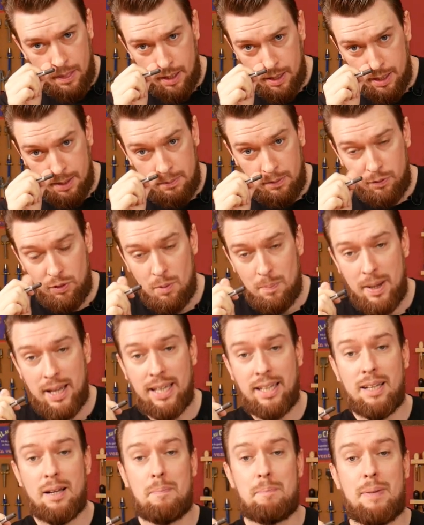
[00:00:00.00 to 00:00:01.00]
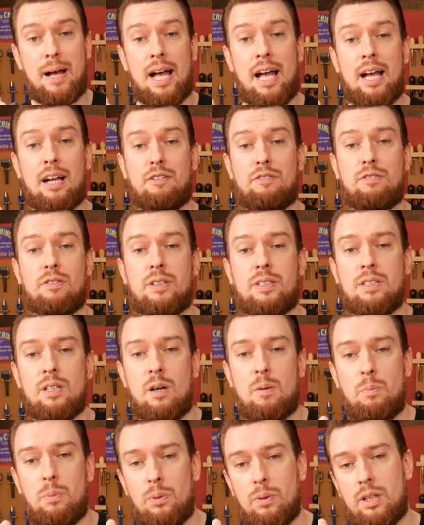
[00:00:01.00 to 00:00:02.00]
Uh, if you're making a bag, for
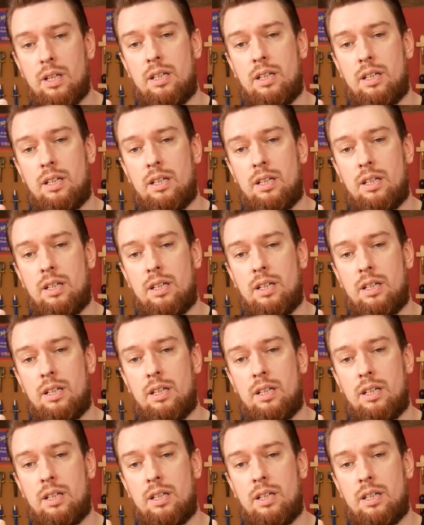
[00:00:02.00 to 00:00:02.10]
example,